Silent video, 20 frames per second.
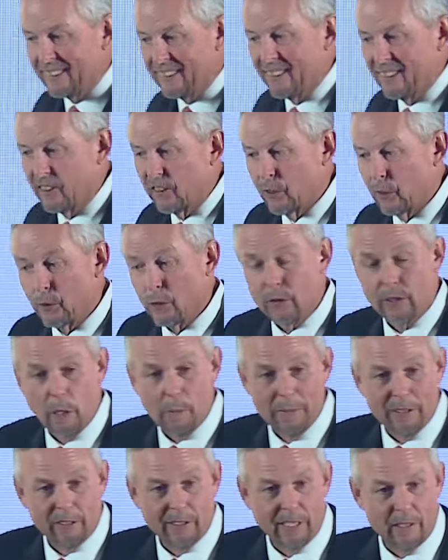So to some
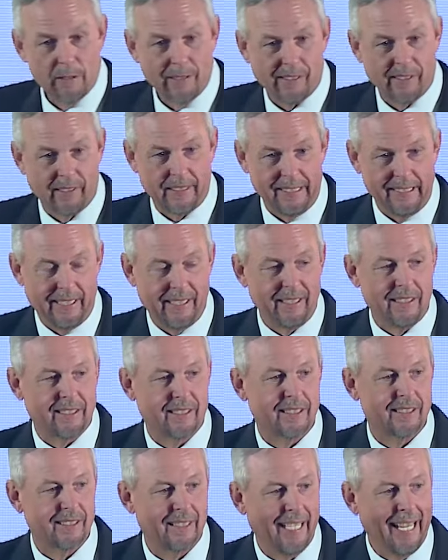extent,
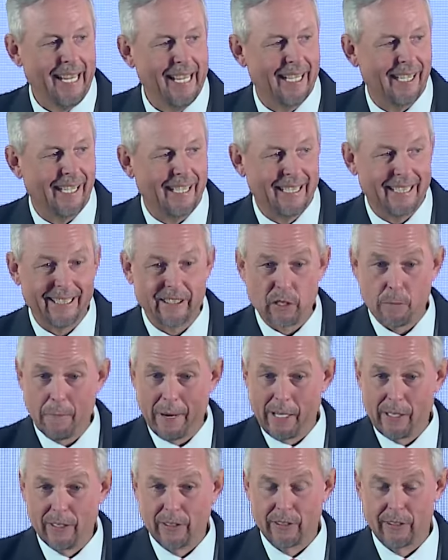yes, AI is a
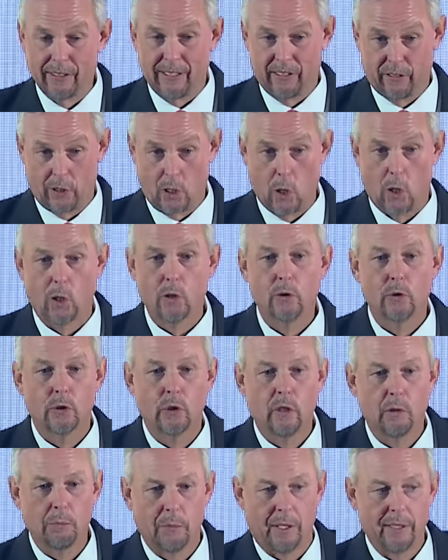marathon, it's a
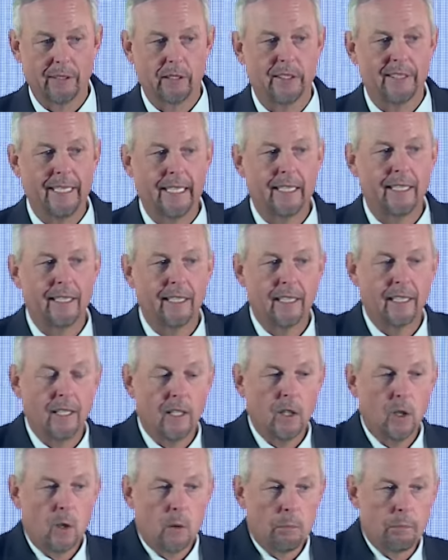long-term undertaking,
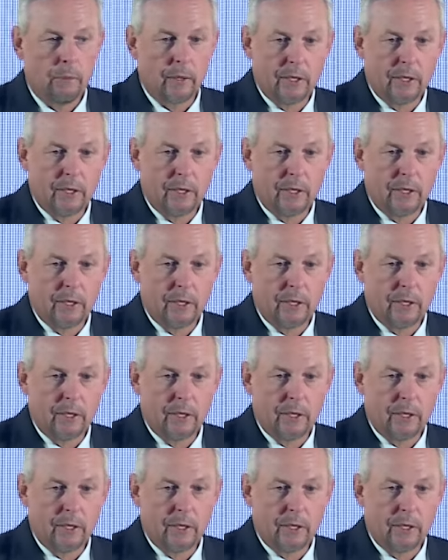but